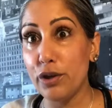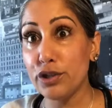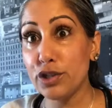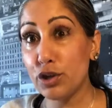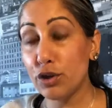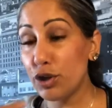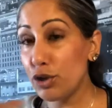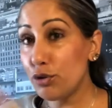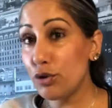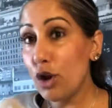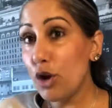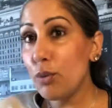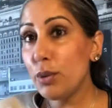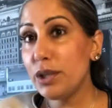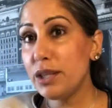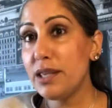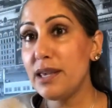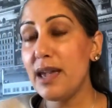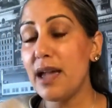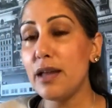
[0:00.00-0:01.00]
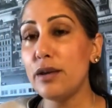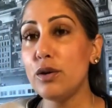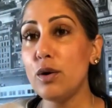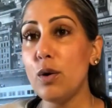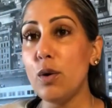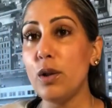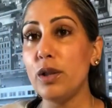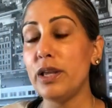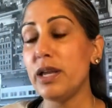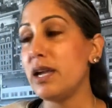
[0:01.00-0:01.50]
So you know what the end
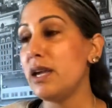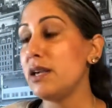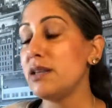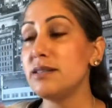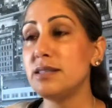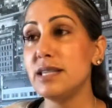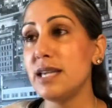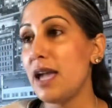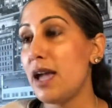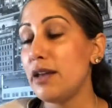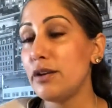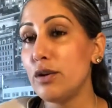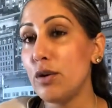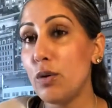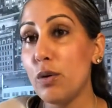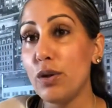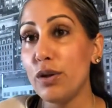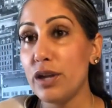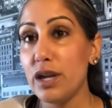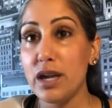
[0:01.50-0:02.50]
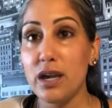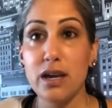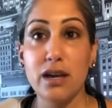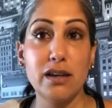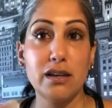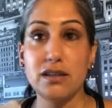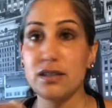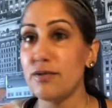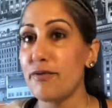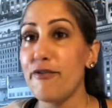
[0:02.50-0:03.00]
goal is. The end goal
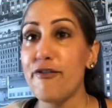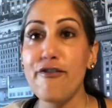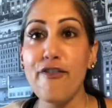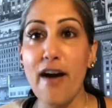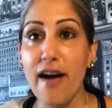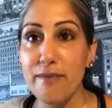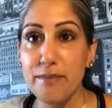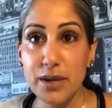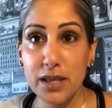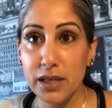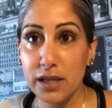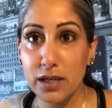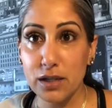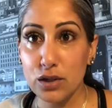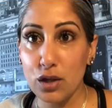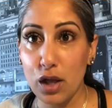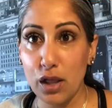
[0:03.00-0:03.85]
is $5 million